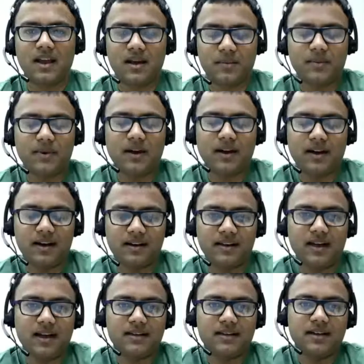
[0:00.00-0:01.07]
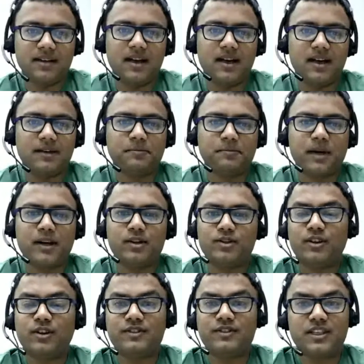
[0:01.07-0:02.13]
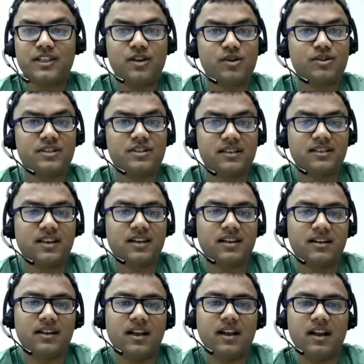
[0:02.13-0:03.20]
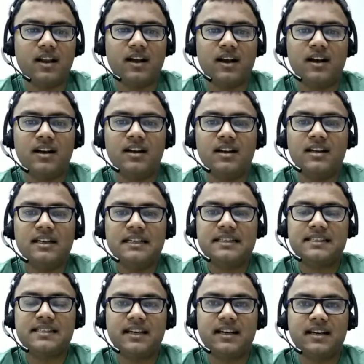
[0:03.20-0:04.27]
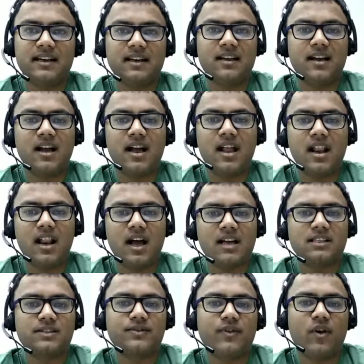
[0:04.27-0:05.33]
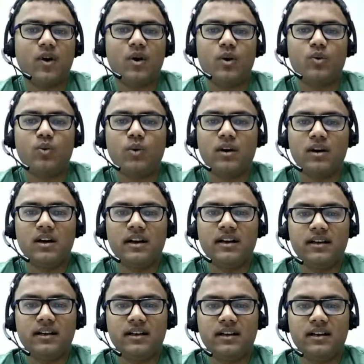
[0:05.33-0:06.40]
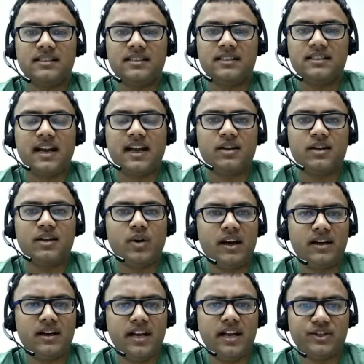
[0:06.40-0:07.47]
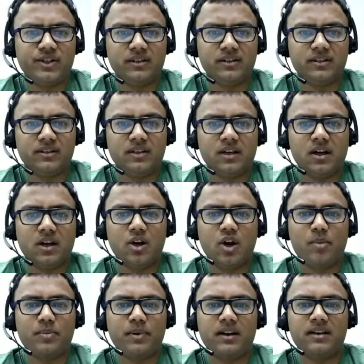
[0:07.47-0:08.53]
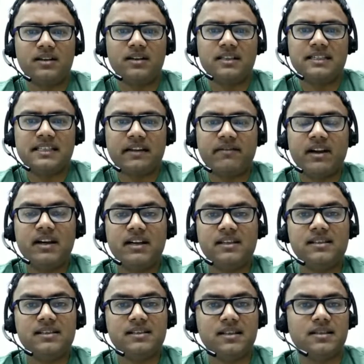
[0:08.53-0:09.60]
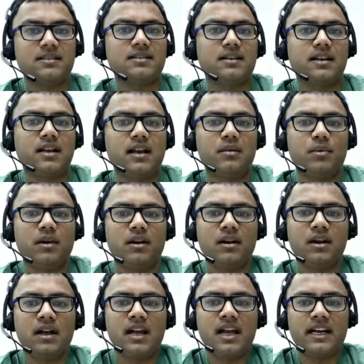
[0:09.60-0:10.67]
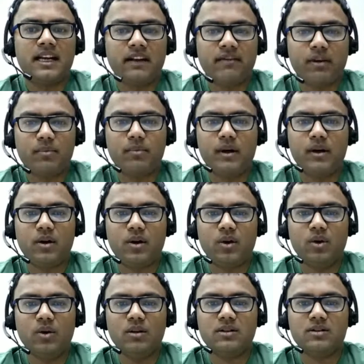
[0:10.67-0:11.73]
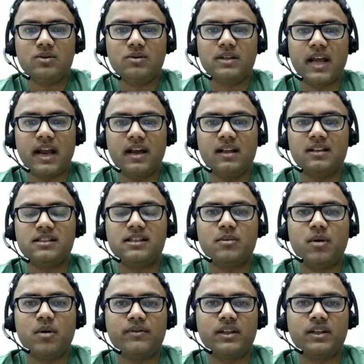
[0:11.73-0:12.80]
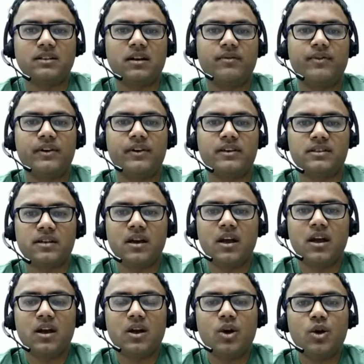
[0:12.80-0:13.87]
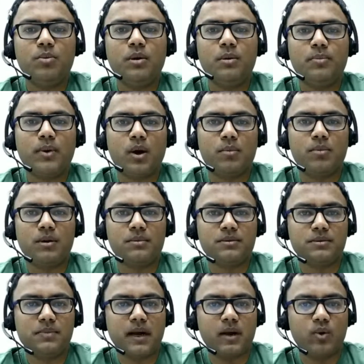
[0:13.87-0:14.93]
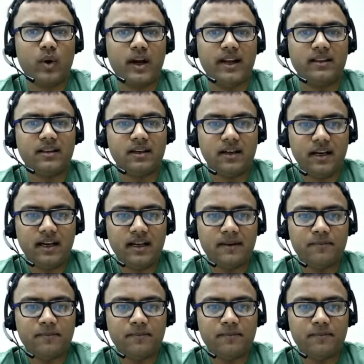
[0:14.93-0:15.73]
I read that. Microsoft CEO Satya Nadella stated last fall world leaders at United Nations adopted 17 sustainable development goals to tackle some of the toughest global problems by 2030,